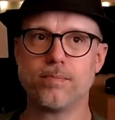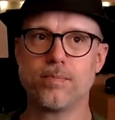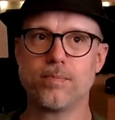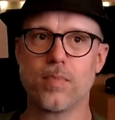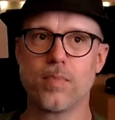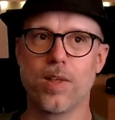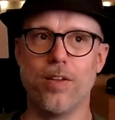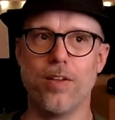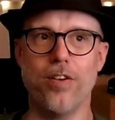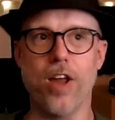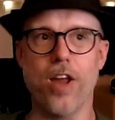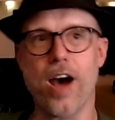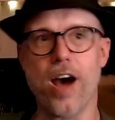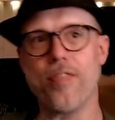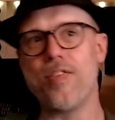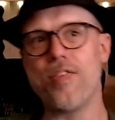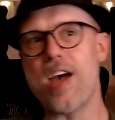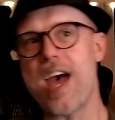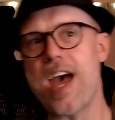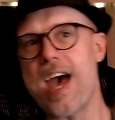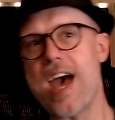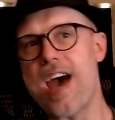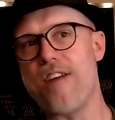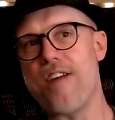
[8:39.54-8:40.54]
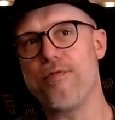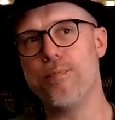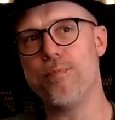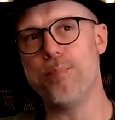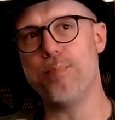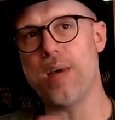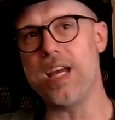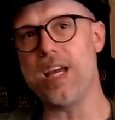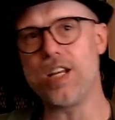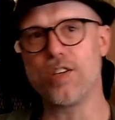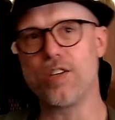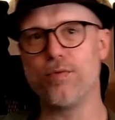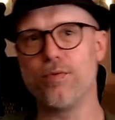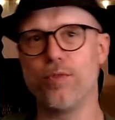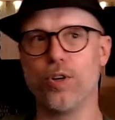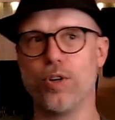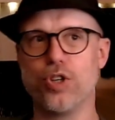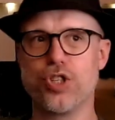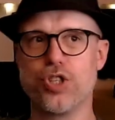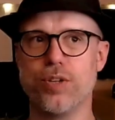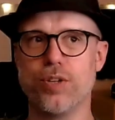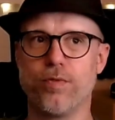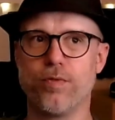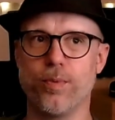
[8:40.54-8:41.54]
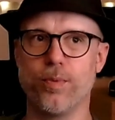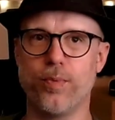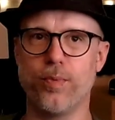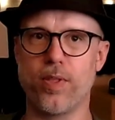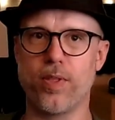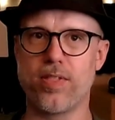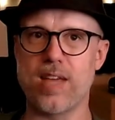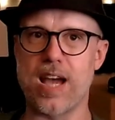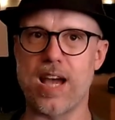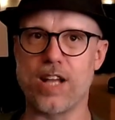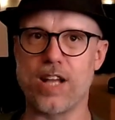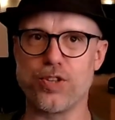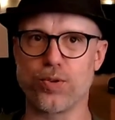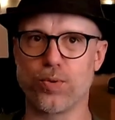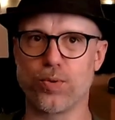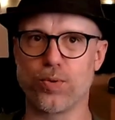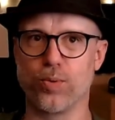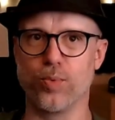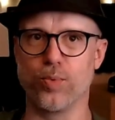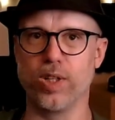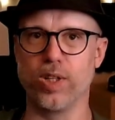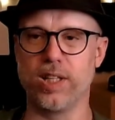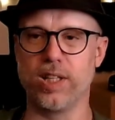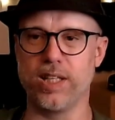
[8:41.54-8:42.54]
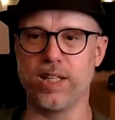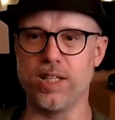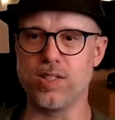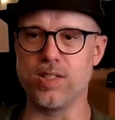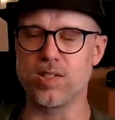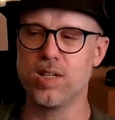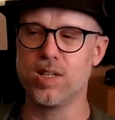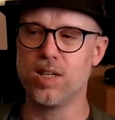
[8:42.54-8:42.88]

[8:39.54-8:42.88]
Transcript: Not the half-baked version from the theatrical release.